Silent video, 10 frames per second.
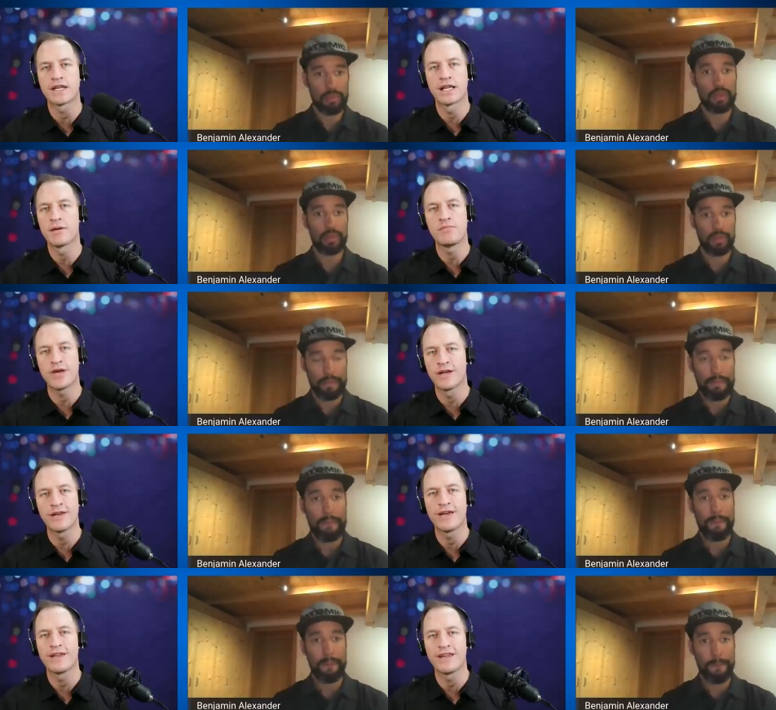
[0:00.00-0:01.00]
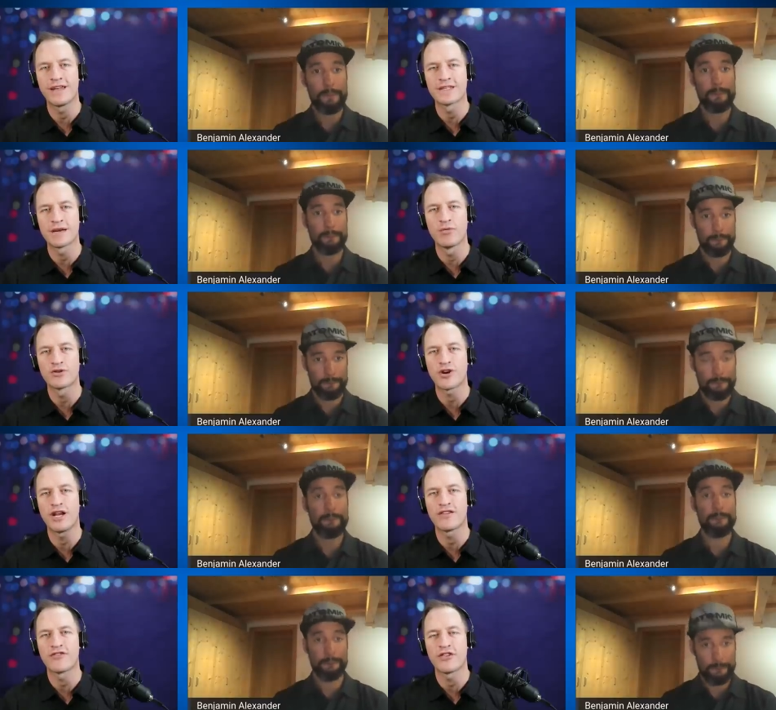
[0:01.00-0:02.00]
Speaker 1: Olympian and as someone
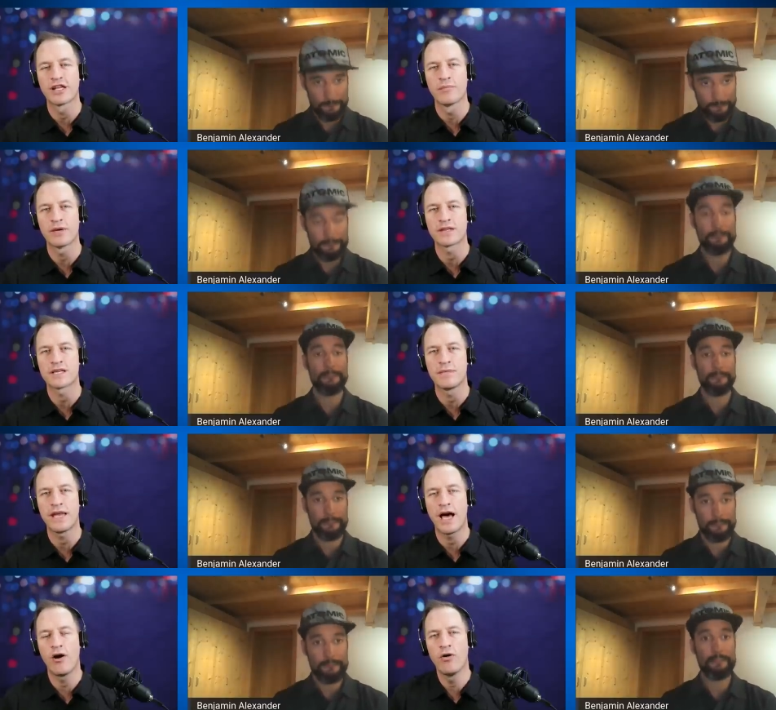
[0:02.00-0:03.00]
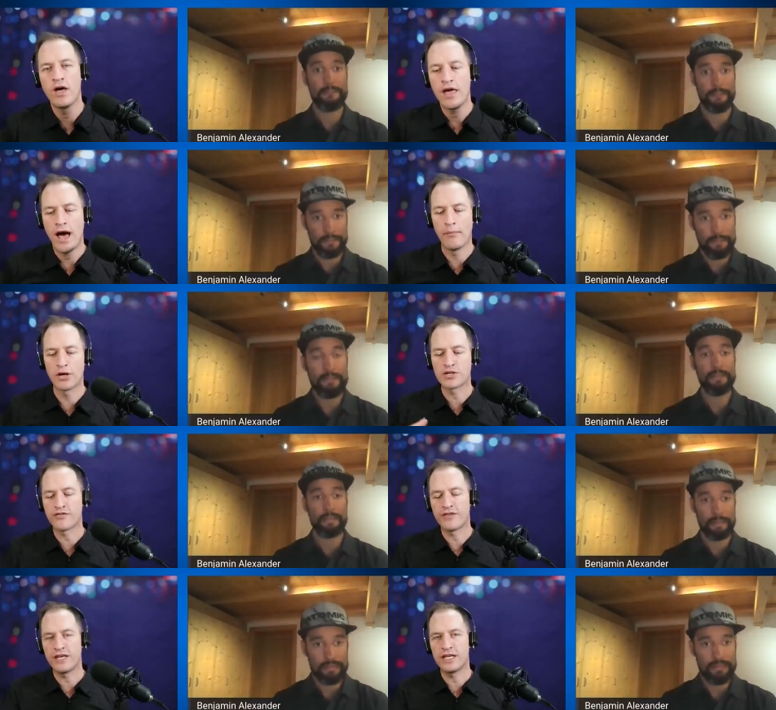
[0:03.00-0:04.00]
training for the Olympics? I mean, how much
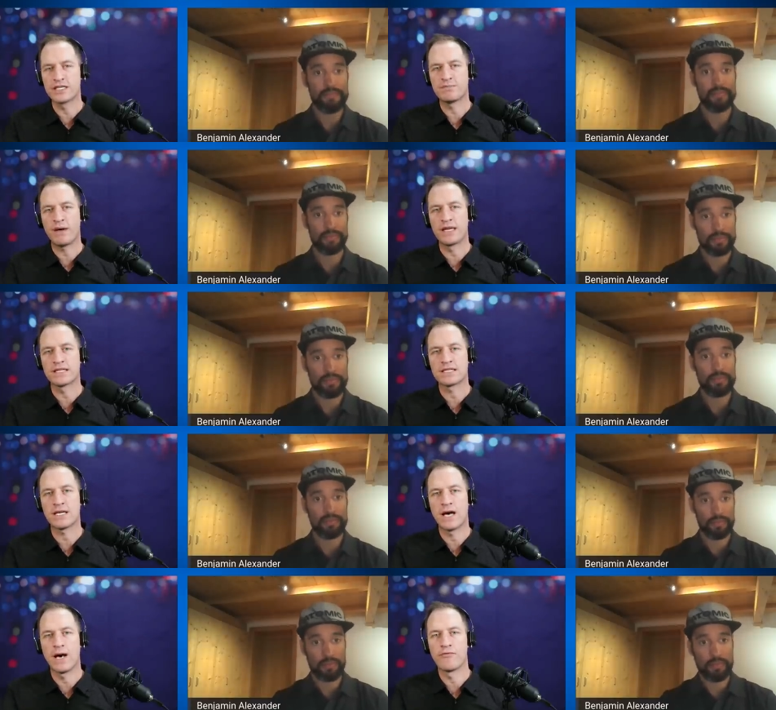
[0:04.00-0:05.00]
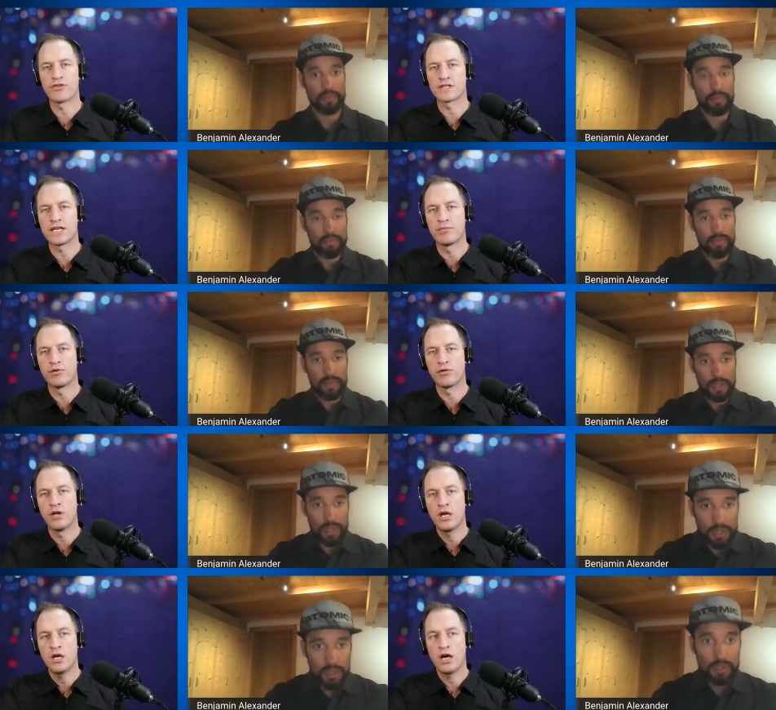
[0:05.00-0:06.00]
of it is spent, for example,
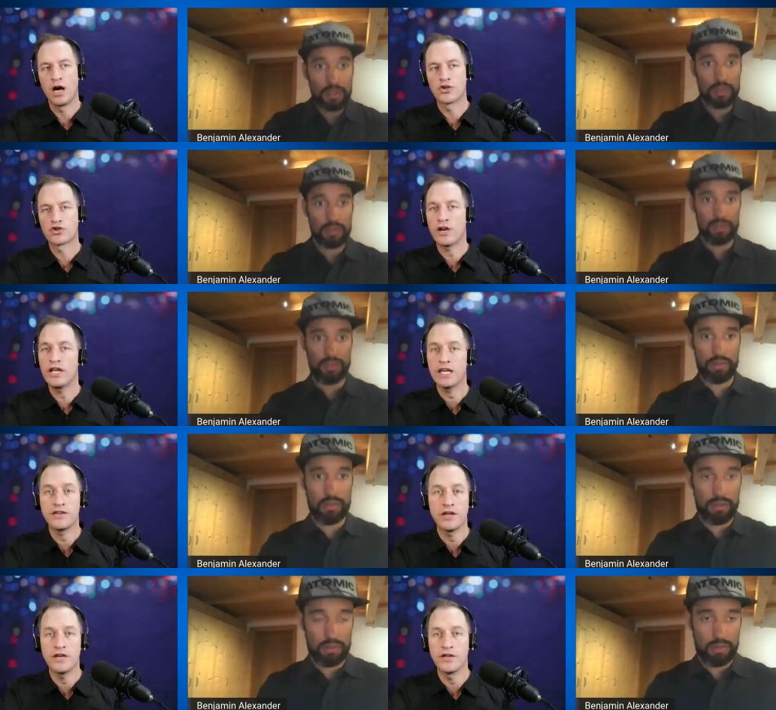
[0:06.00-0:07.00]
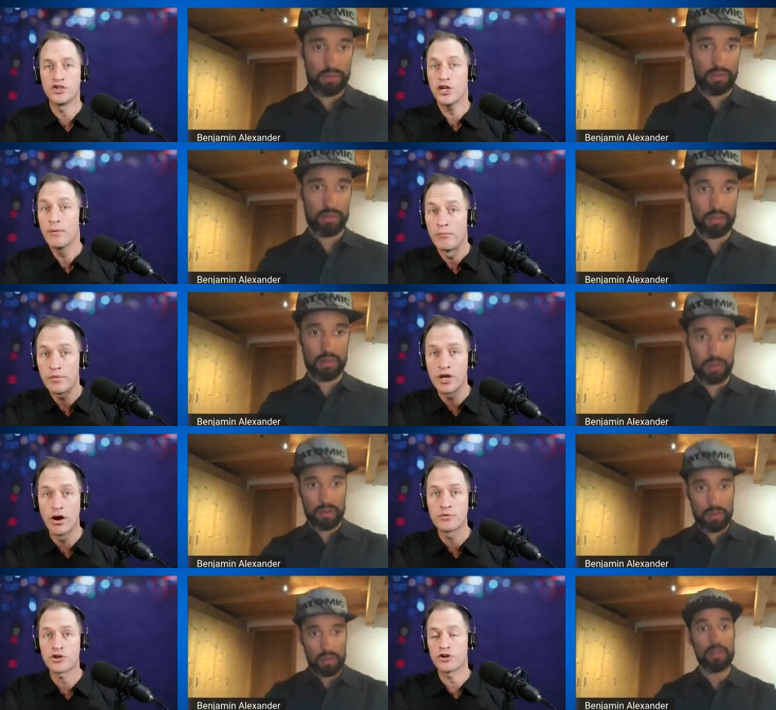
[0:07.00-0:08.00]
training in the gym? You know,
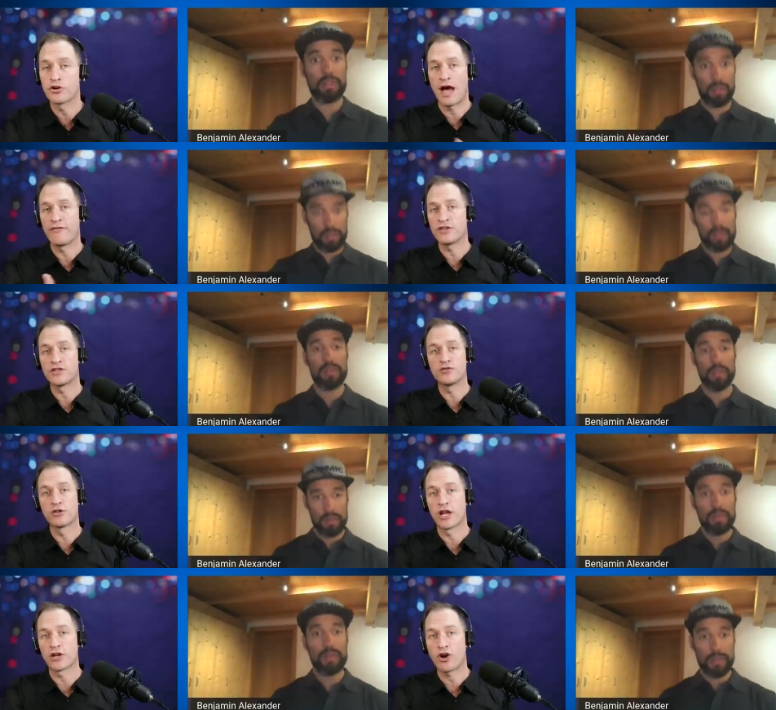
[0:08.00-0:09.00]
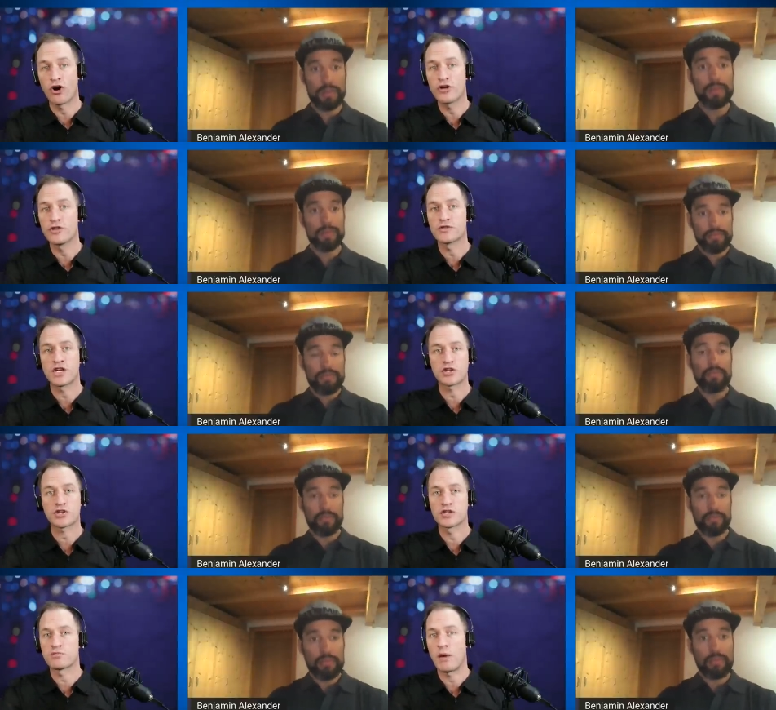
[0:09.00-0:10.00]
I'm sure you're having to do a lot of cardio
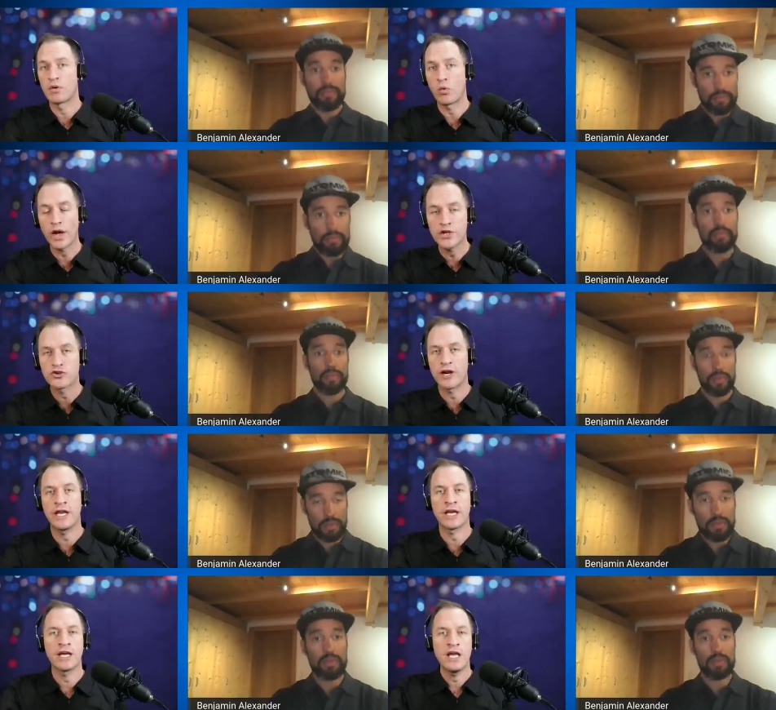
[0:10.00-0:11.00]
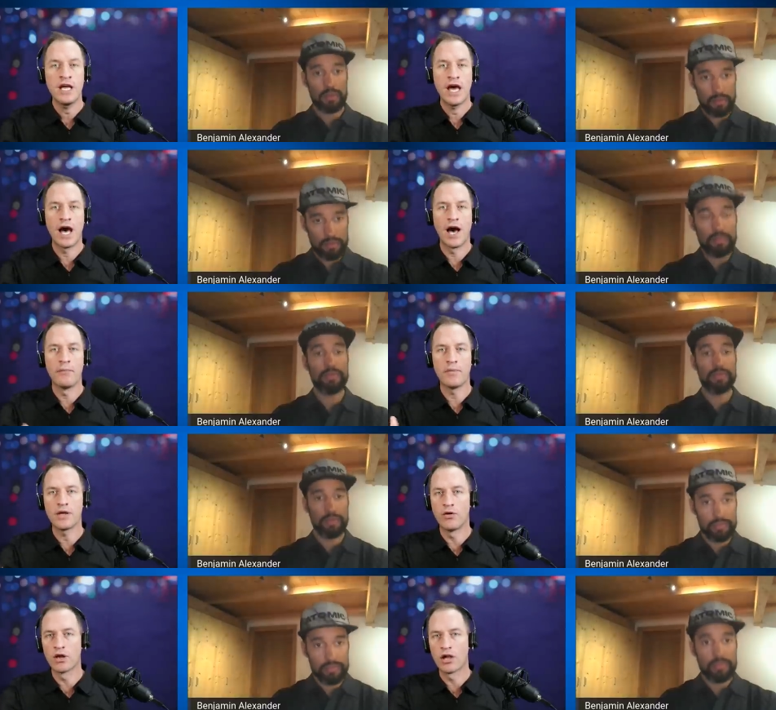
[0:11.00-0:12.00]
sessions, probably weight training,
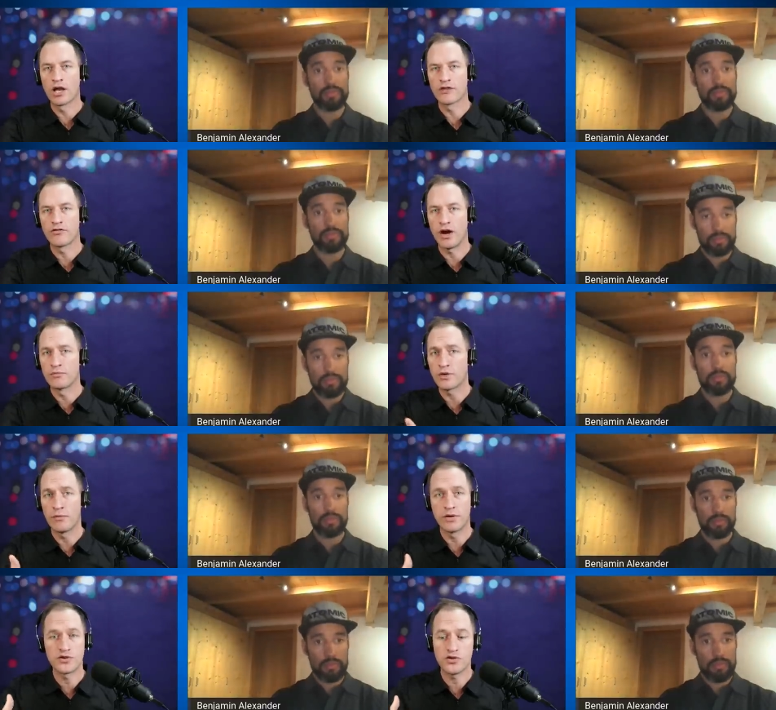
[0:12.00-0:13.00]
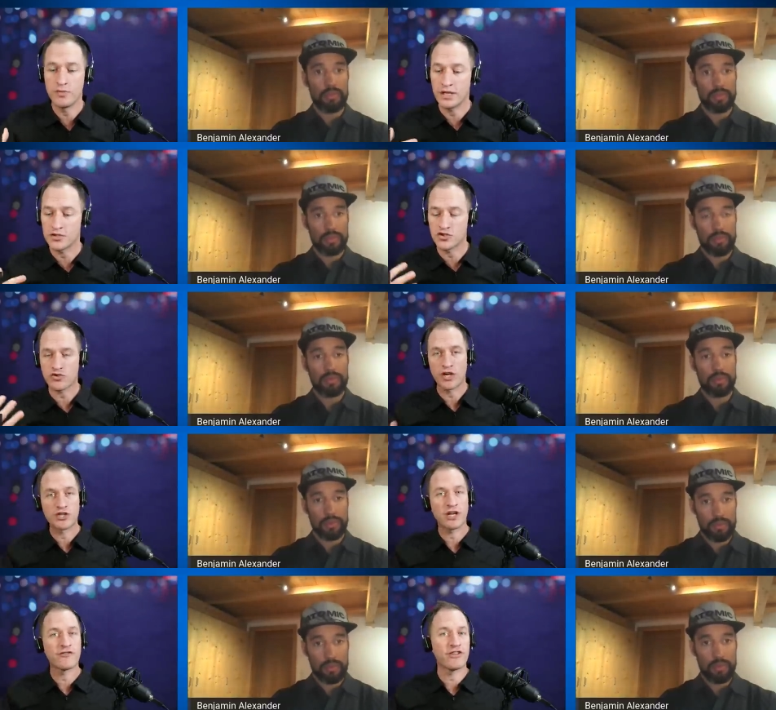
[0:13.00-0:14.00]
you know, a lot of, I'm assuming,
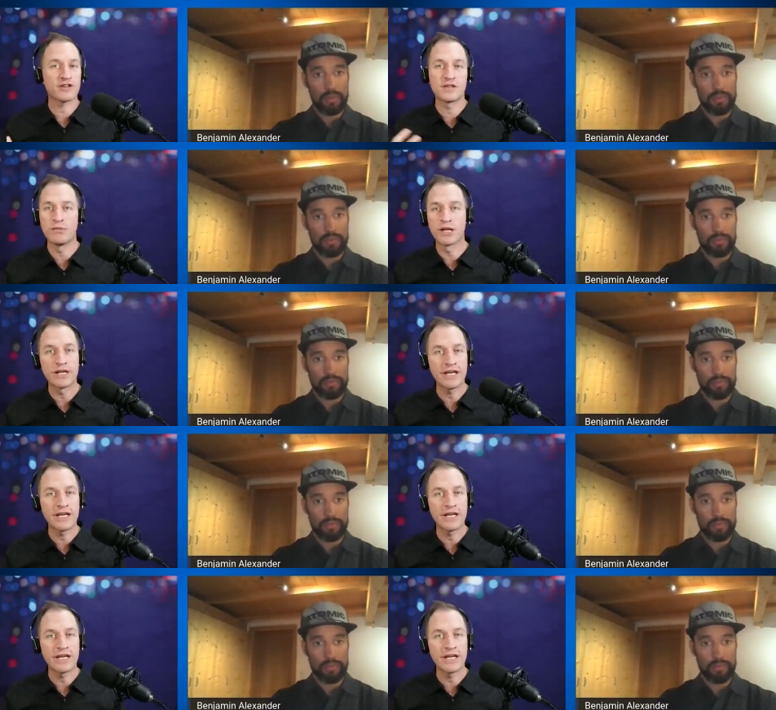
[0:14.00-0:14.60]
stretching, flexibility